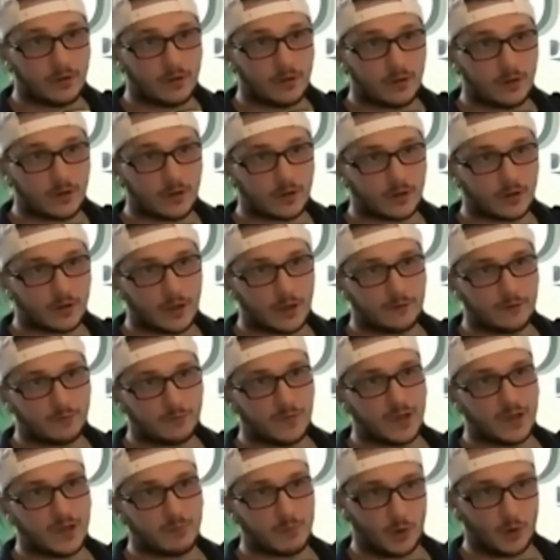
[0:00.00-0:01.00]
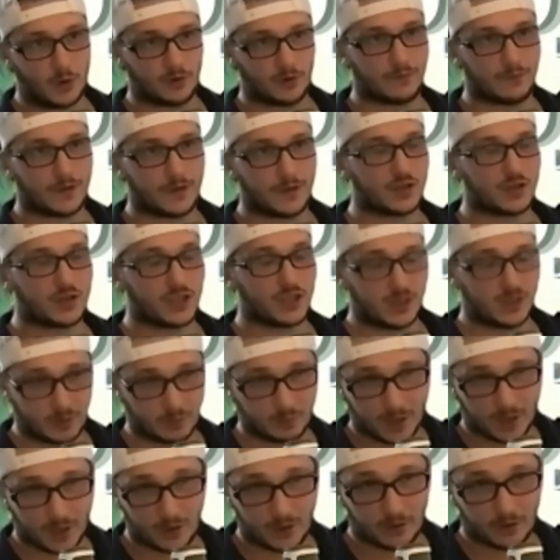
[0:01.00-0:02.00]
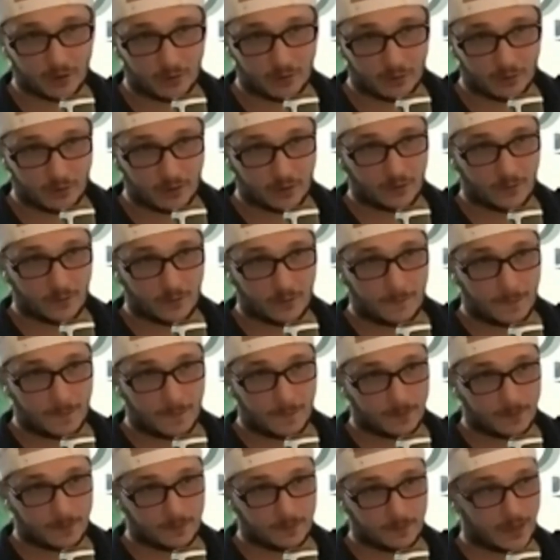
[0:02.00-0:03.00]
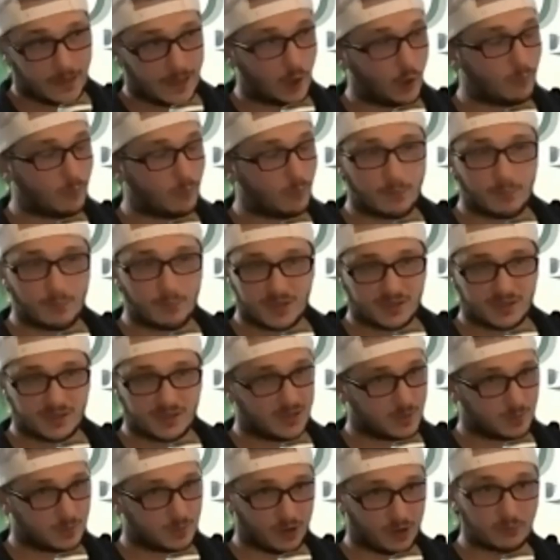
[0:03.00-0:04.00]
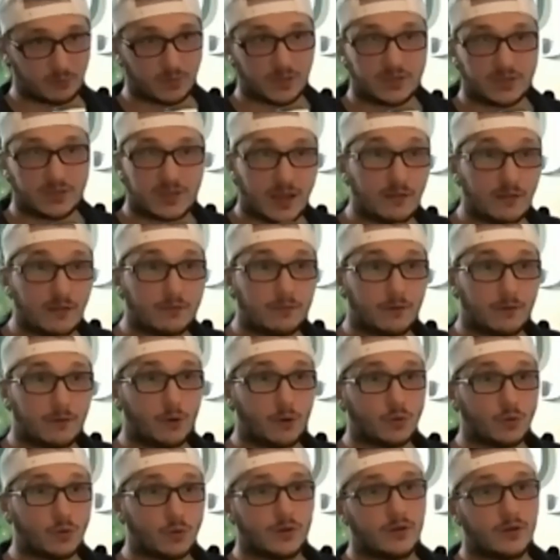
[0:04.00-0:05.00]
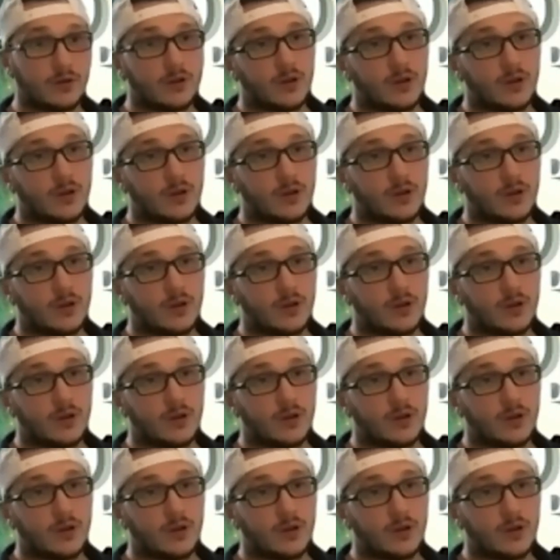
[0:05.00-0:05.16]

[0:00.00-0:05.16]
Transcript: It gave me a motivation to be better. It helped my business probably tenfold.